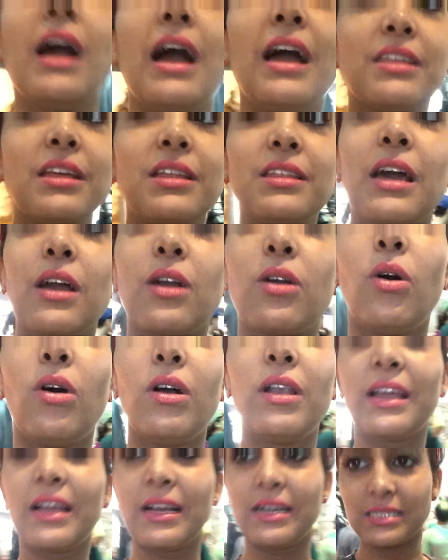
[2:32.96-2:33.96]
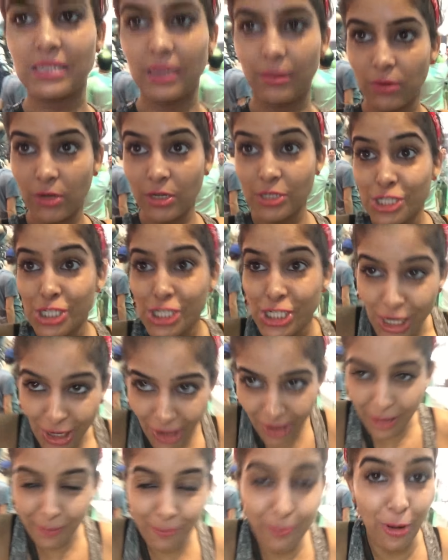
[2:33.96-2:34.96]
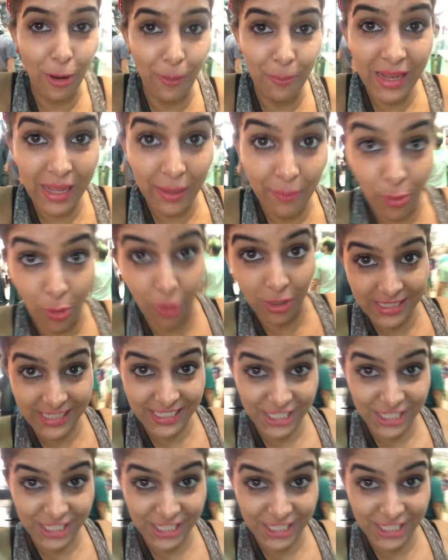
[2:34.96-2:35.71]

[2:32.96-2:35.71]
I think they're calling us. I'm not sure. Probably I'm lost